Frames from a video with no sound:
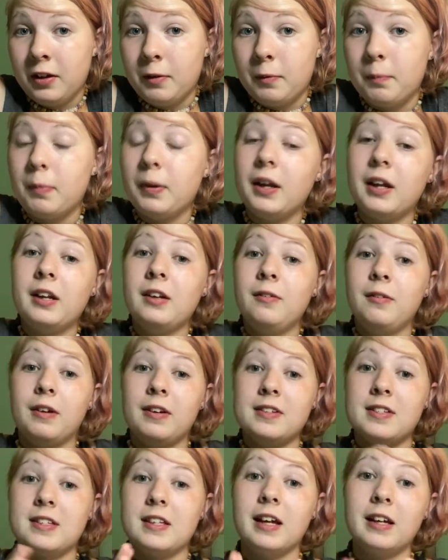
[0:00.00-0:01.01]
But
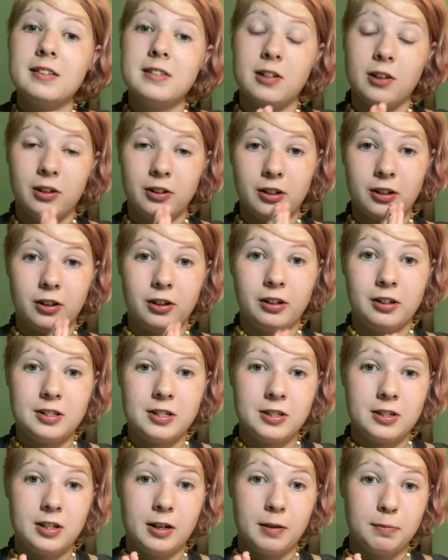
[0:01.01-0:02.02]
anyways, that's all the
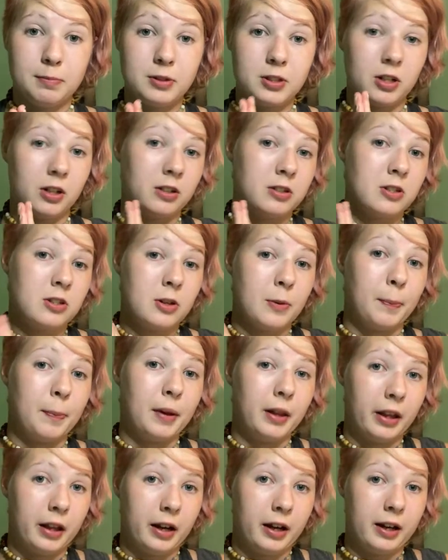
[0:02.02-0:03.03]
artist tips on
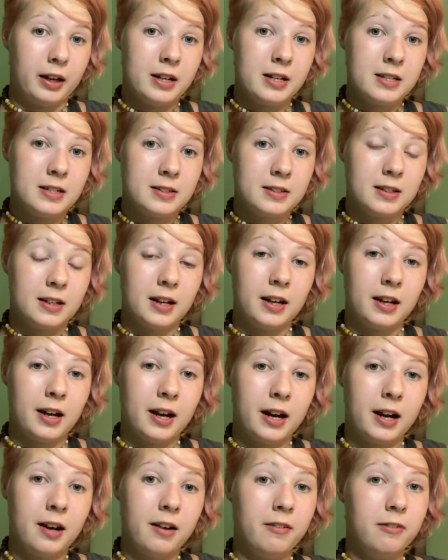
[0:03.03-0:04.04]
supplies that I
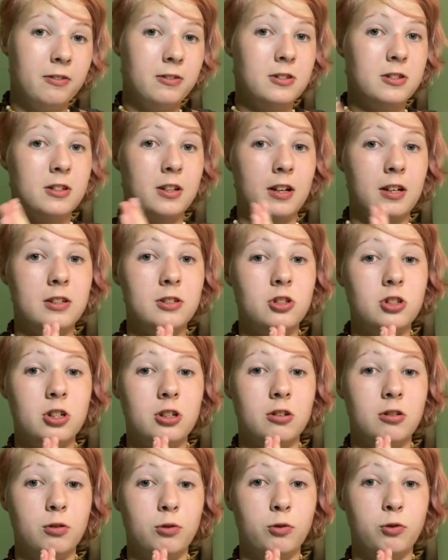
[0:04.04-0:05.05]
have. Stay
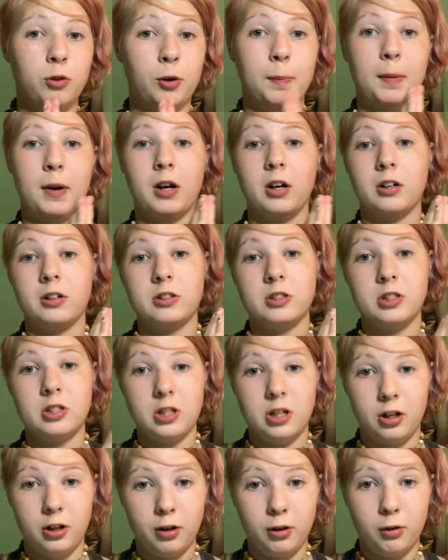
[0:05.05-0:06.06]
tuned for part
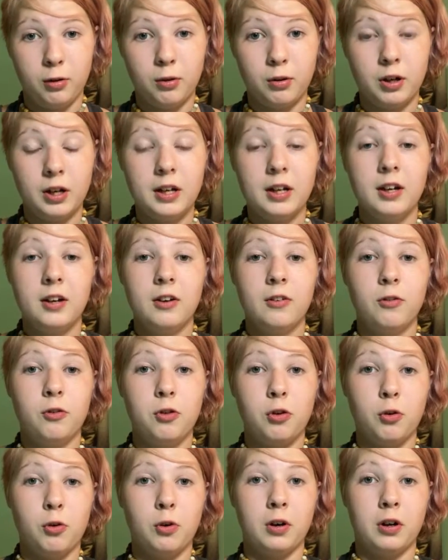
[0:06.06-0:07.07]
2
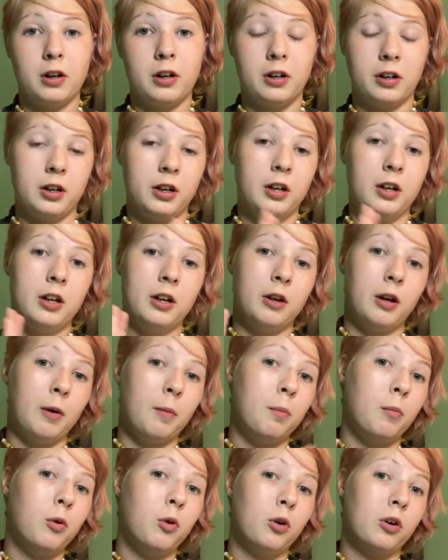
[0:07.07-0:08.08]
for a
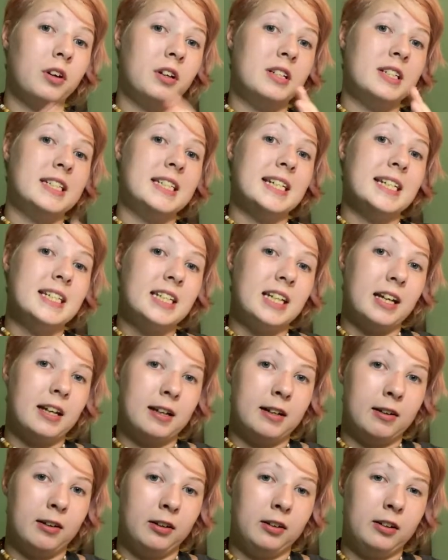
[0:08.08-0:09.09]
more in
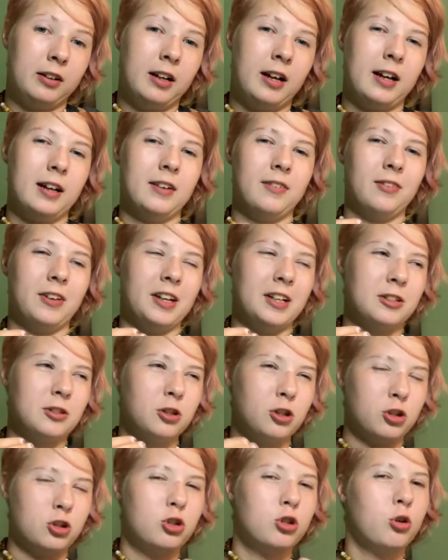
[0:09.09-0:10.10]
detailed kind of like
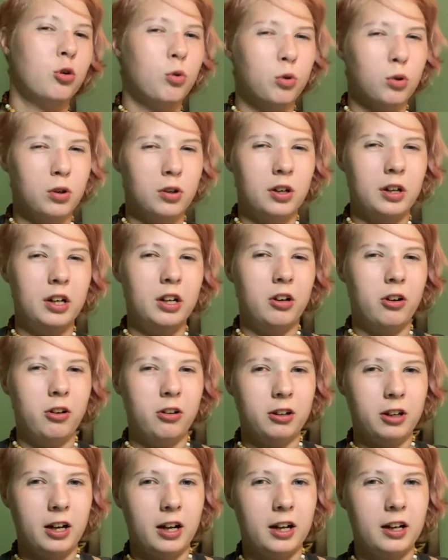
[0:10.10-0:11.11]

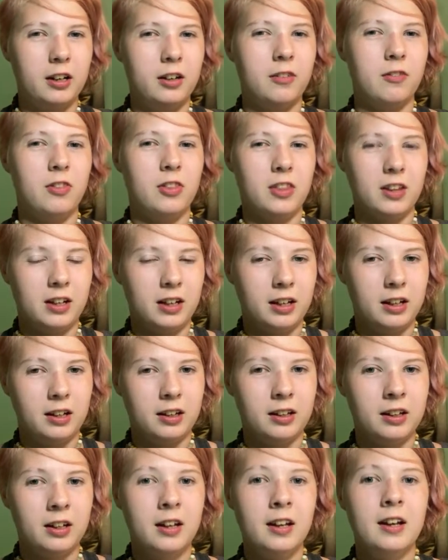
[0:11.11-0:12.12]
tutorial kind of
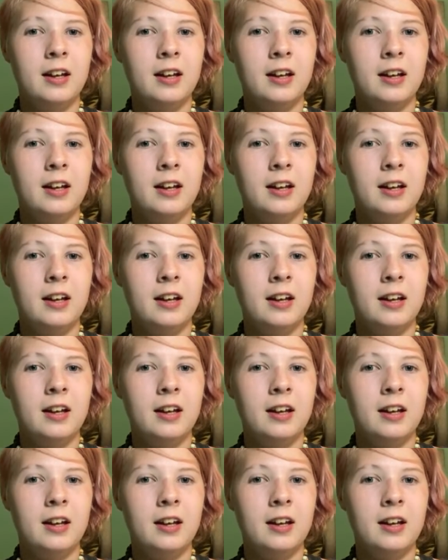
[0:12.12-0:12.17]
thing.